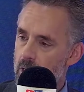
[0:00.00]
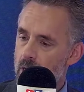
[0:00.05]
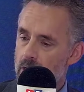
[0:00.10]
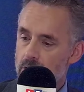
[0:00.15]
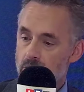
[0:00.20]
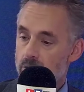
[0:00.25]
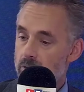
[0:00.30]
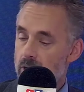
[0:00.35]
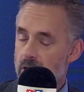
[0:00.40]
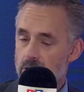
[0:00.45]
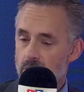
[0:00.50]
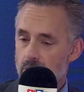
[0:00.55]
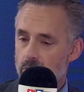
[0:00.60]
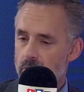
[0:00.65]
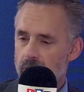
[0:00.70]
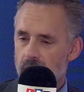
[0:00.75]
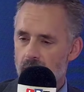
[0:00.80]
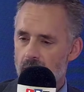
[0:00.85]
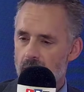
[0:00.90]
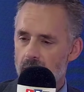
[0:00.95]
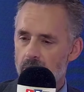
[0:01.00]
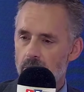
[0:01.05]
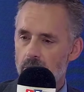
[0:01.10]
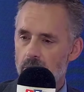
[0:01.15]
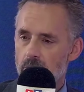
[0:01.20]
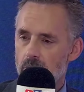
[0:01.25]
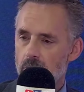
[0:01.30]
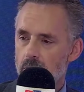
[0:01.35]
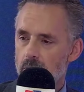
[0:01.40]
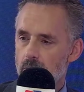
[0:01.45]
And so that's only
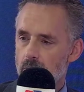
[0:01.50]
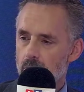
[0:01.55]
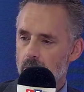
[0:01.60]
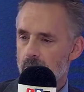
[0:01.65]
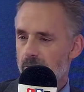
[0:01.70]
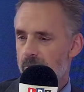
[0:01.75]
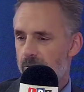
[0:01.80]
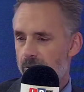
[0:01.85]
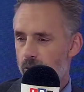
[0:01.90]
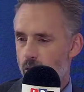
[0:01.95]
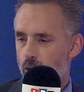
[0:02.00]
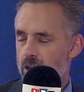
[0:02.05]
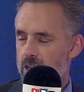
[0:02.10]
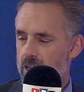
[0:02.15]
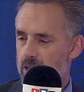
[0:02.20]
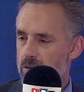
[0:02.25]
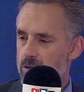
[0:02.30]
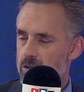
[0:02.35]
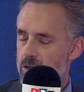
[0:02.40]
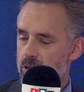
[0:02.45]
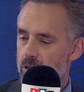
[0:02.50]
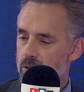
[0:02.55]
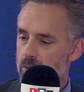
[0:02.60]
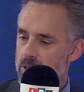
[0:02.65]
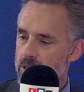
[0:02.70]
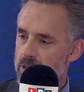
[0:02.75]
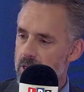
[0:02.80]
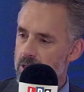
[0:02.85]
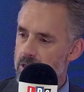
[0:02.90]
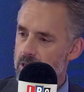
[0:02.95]
140 years ago,
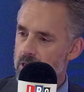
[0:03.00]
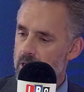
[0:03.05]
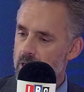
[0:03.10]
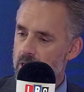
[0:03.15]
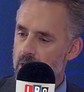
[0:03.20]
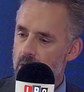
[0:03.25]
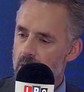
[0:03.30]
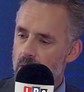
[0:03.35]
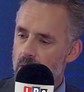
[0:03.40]
essentially.